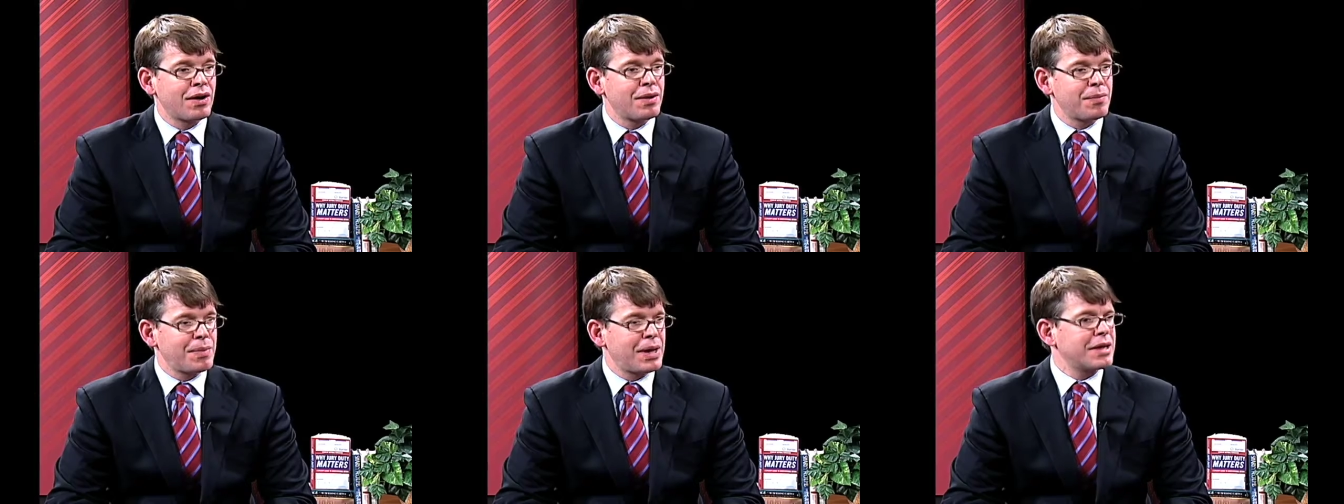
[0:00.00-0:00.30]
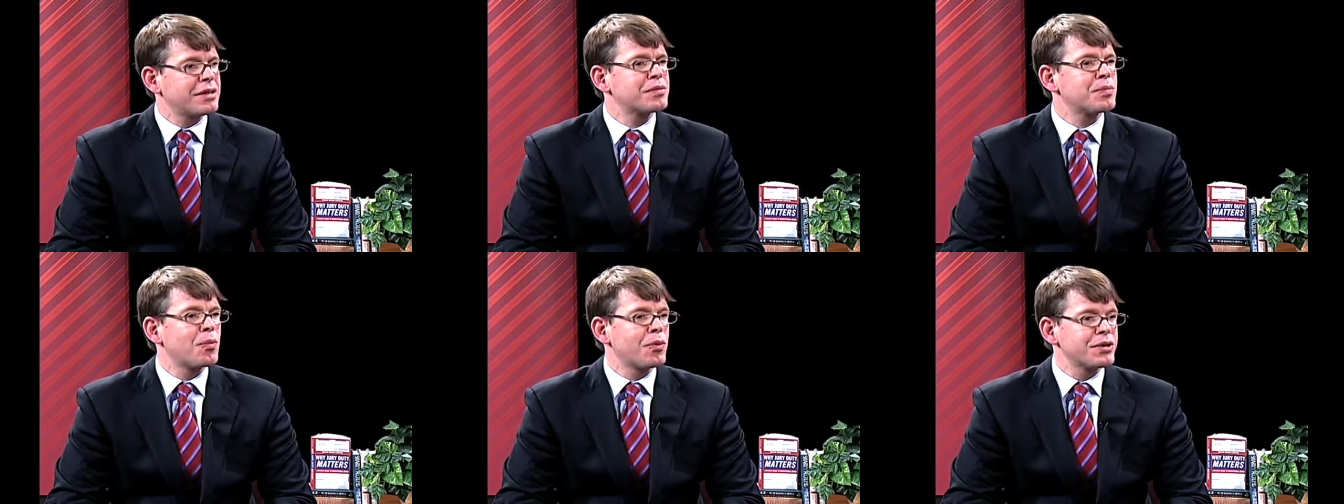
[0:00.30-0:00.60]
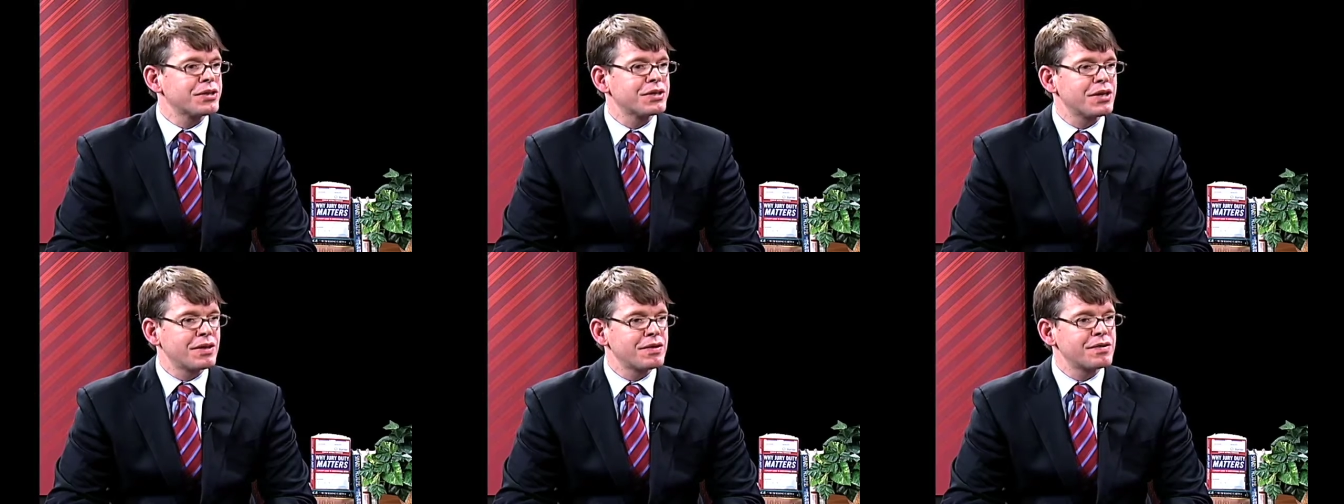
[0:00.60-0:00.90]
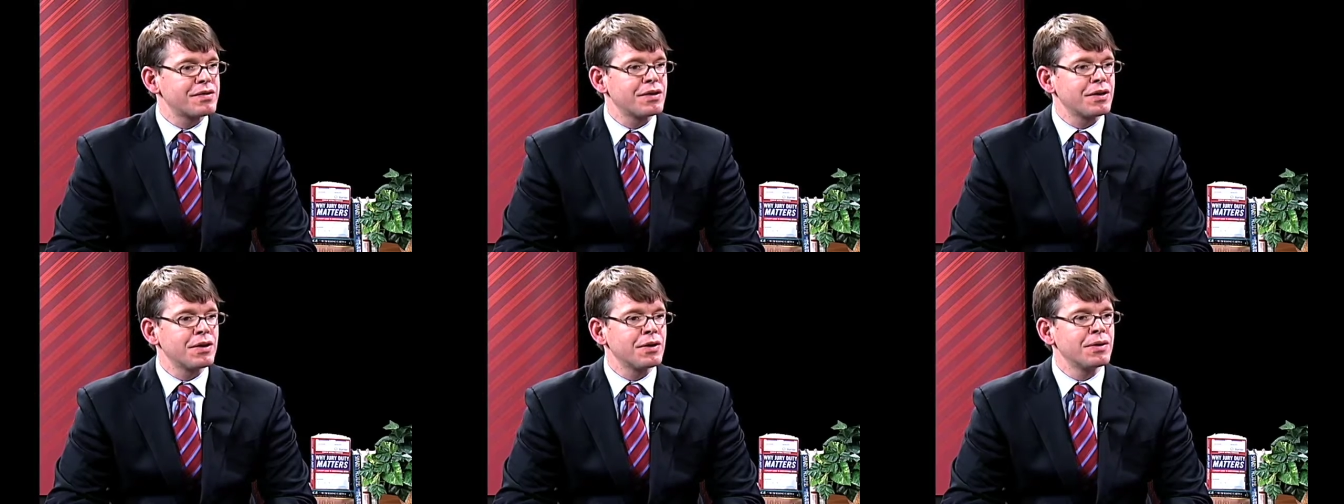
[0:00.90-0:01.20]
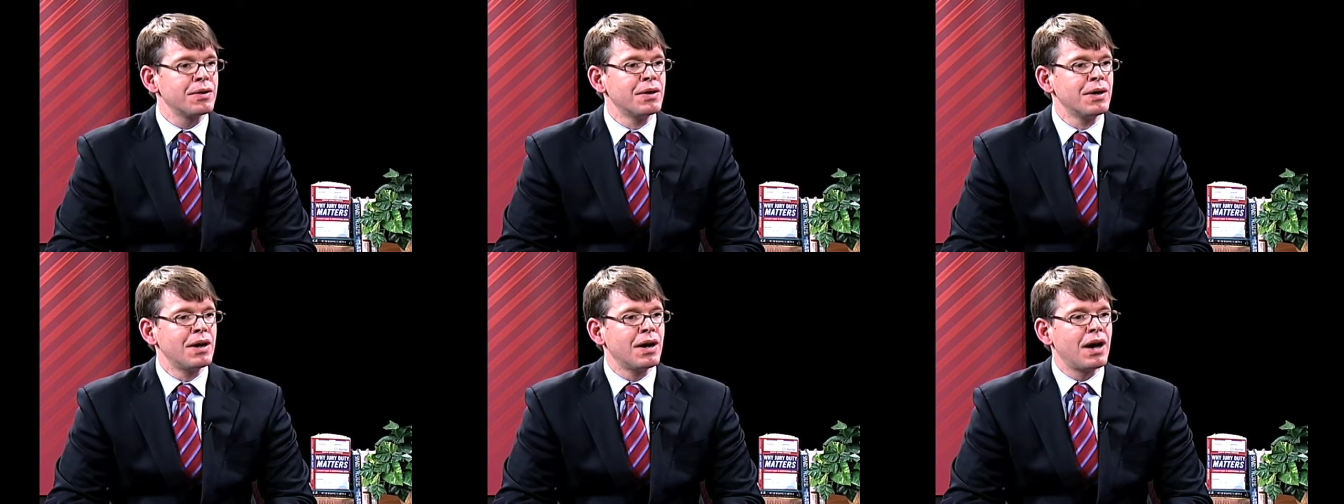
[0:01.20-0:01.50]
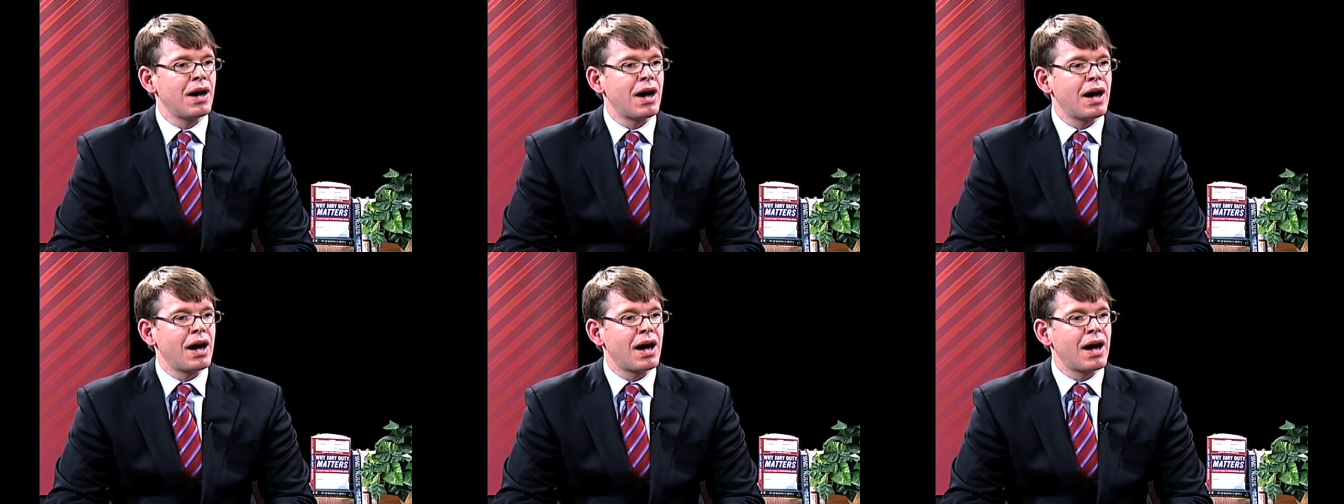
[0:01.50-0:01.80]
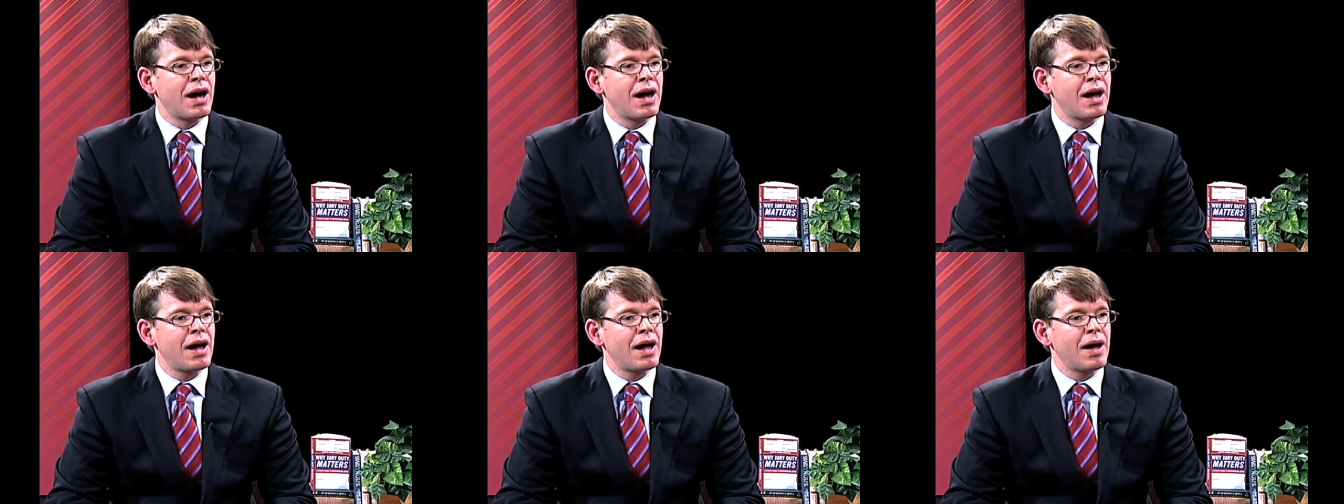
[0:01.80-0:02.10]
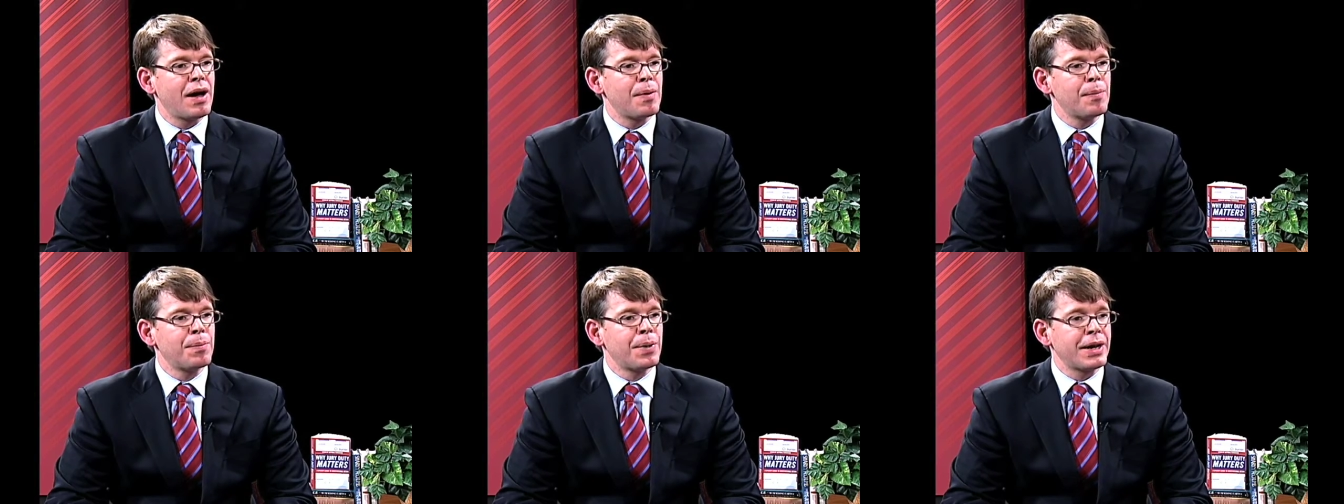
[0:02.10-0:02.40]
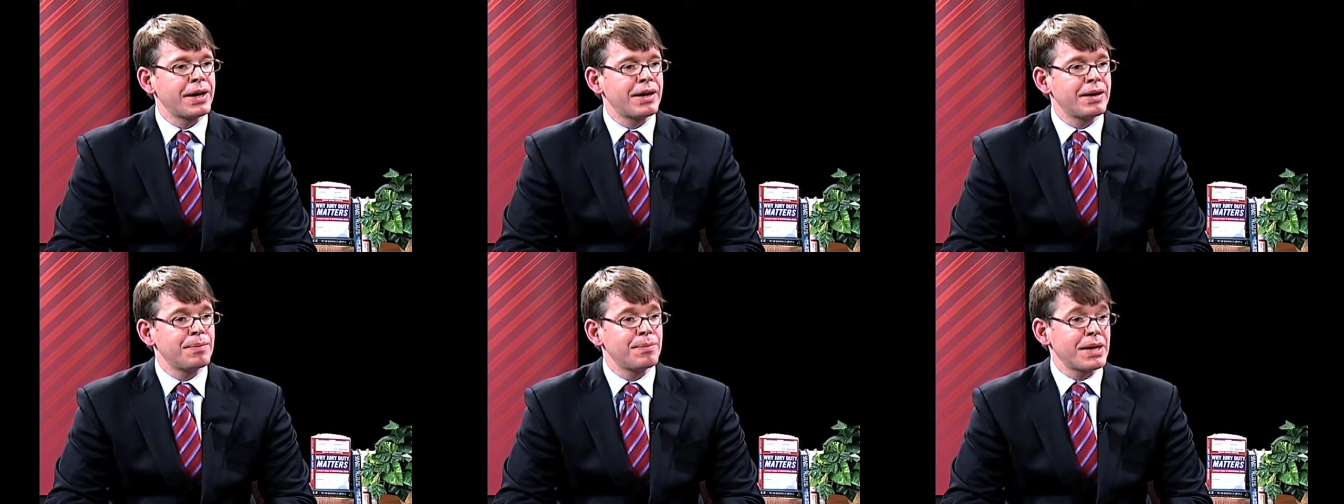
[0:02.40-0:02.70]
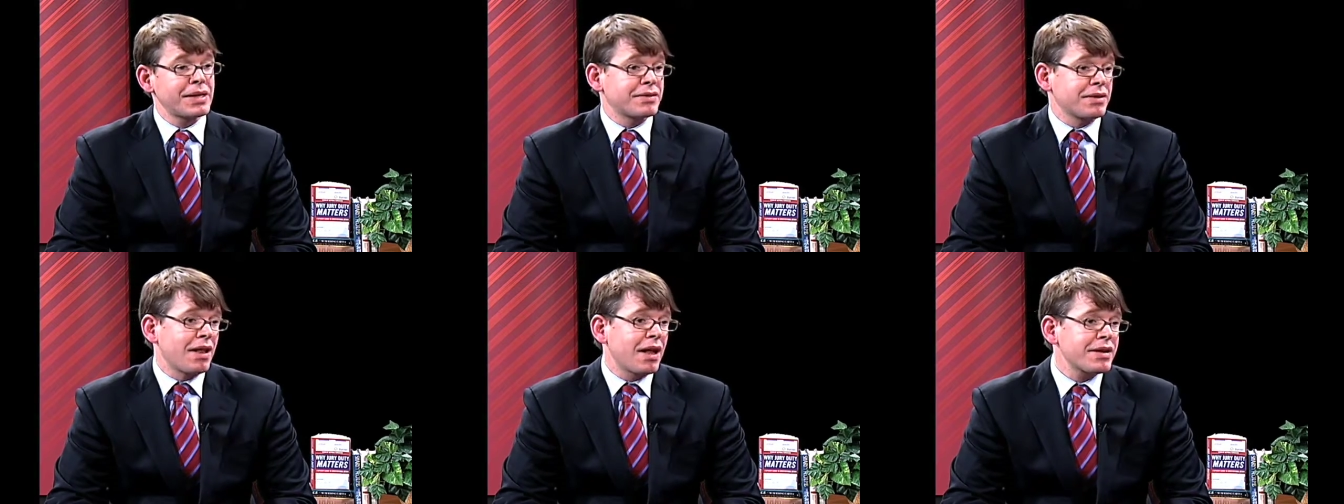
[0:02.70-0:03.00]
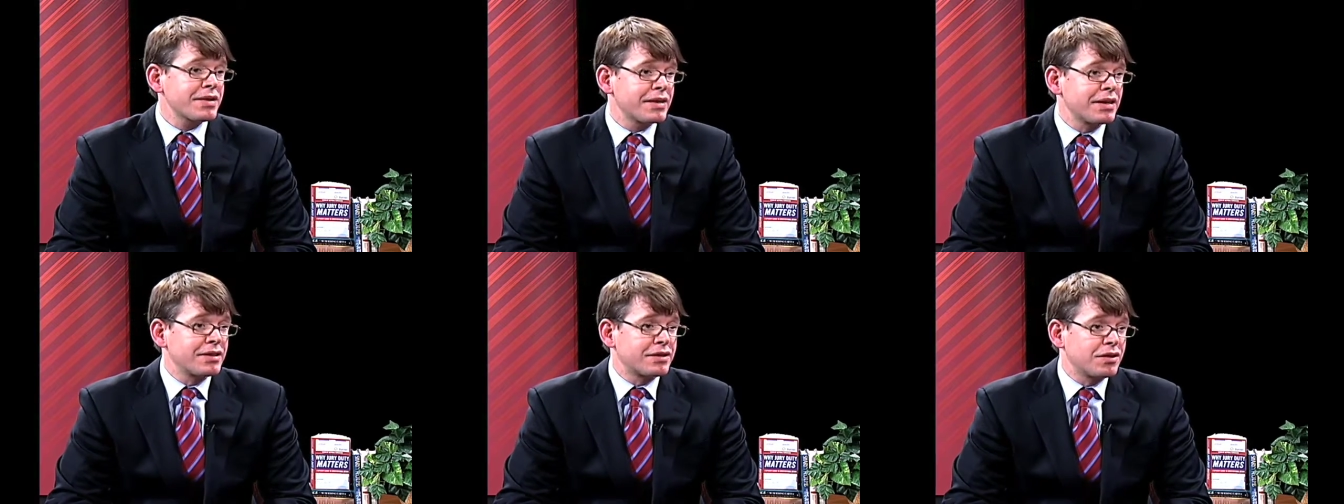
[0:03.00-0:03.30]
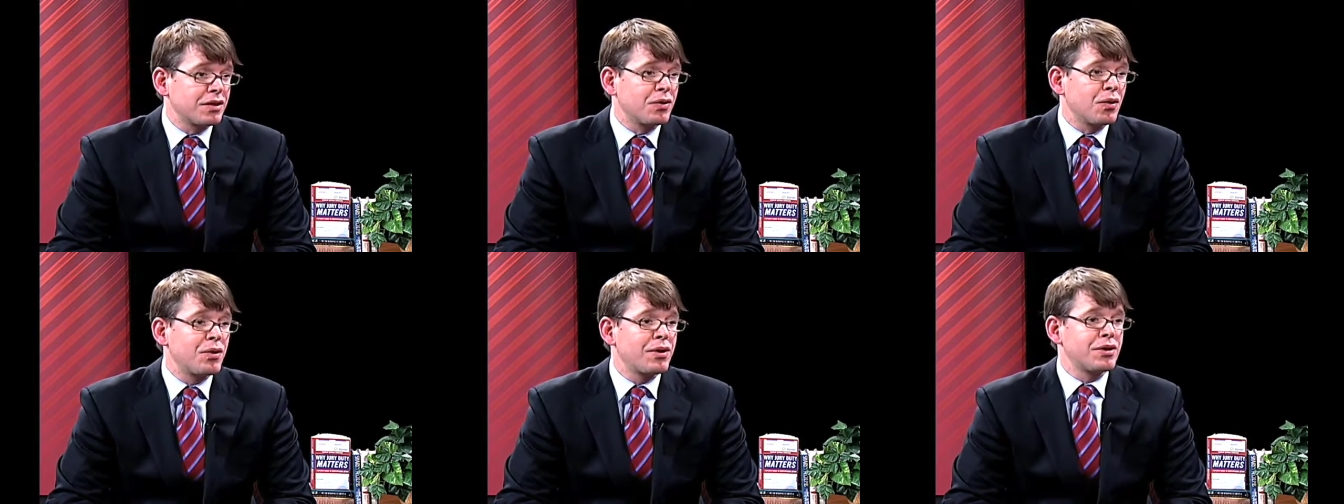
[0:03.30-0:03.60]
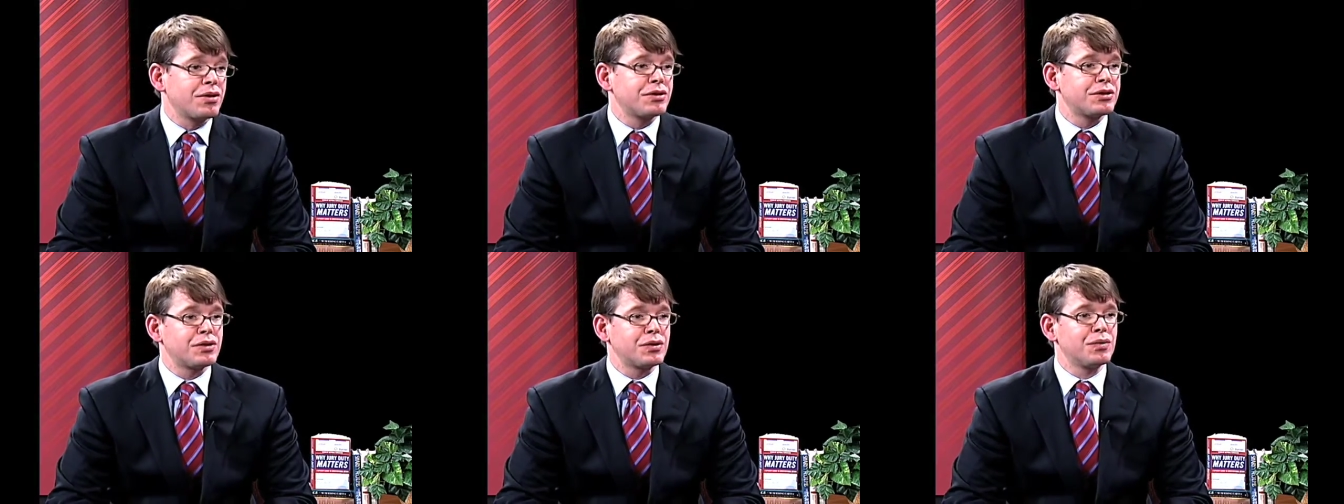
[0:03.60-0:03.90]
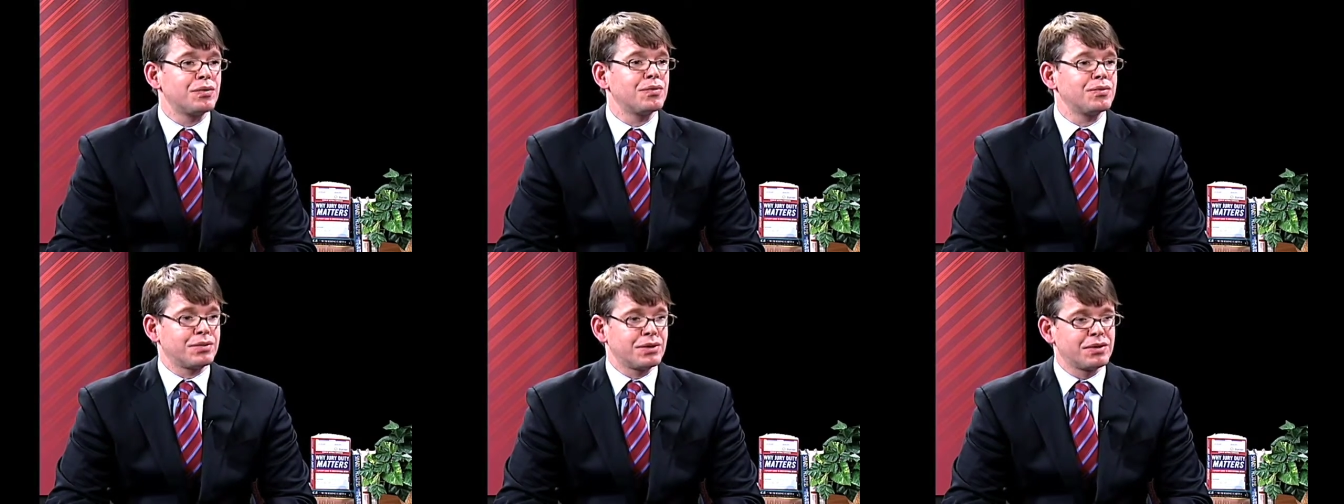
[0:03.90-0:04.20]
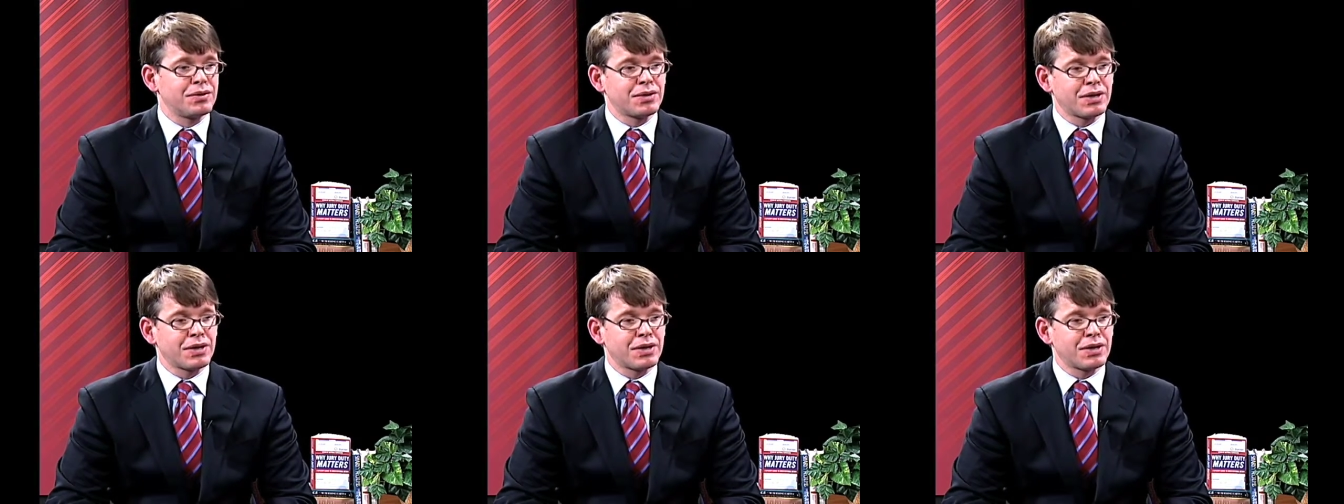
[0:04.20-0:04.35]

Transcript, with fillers: it makes more sense to you. But it makes a lot of sense to the lawyers who